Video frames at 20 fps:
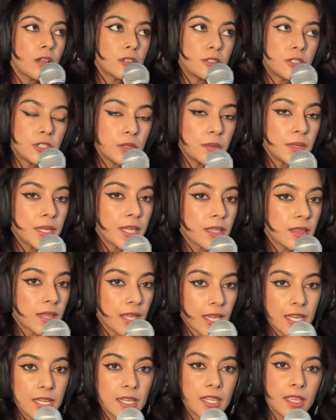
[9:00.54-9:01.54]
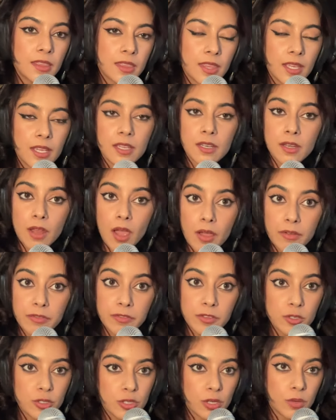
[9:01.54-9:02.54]
not doing the Indian thing
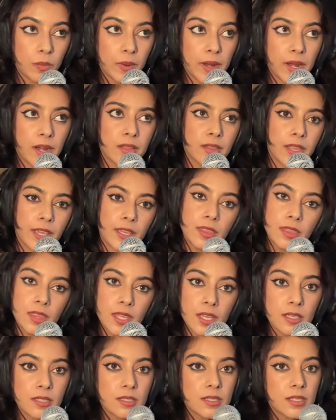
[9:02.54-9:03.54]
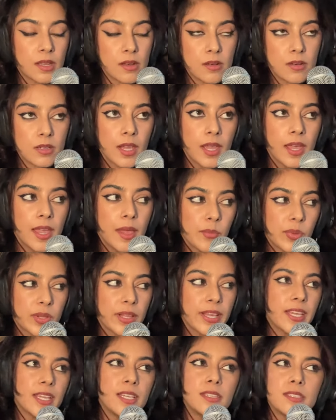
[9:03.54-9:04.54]
enough. You should wear like this and
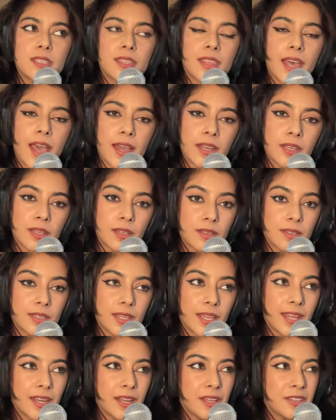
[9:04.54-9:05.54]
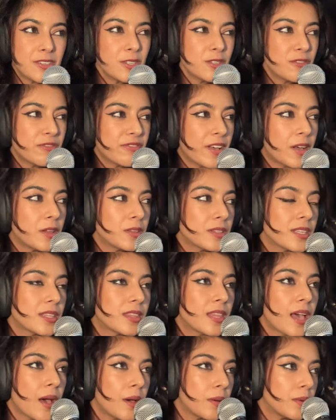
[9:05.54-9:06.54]
play into that. And, and I just felt
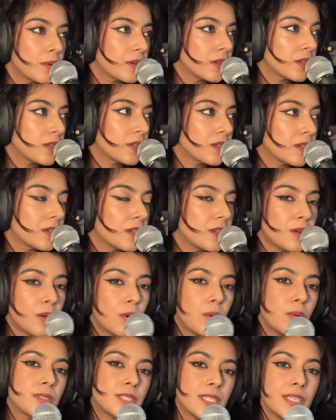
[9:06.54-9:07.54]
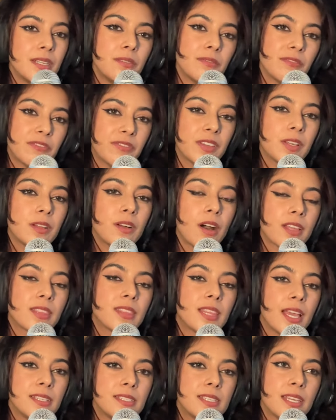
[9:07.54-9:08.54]
that that, you know, didn't feel
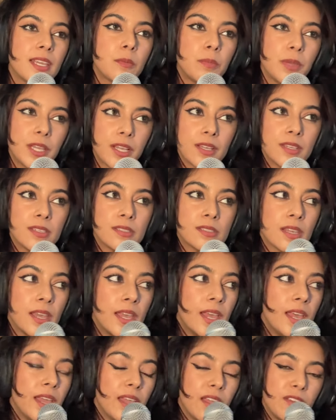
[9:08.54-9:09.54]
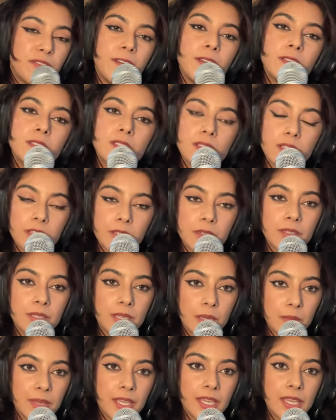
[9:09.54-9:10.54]
authentic, because it felt a little
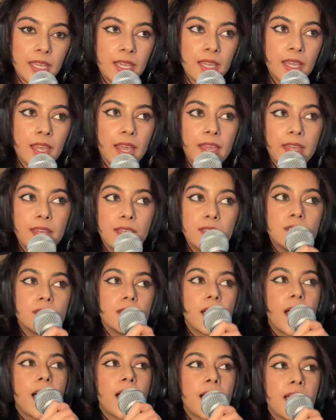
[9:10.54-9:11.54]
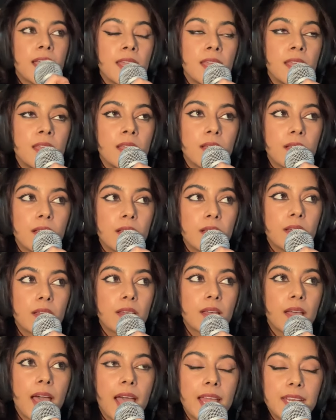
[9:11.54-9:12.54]
gimmicky, and I,
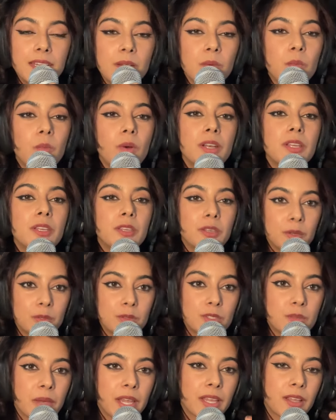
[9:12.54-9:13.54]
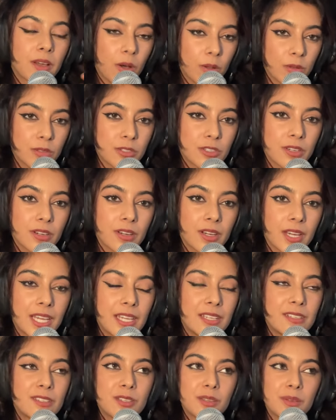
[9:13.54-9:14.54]
I didn't want to use my culture
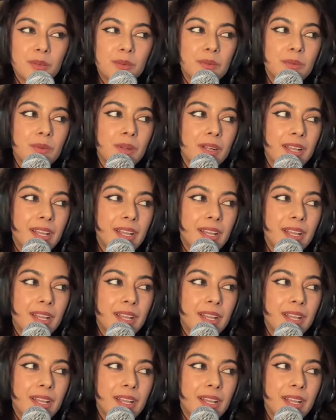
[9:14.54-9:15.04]
into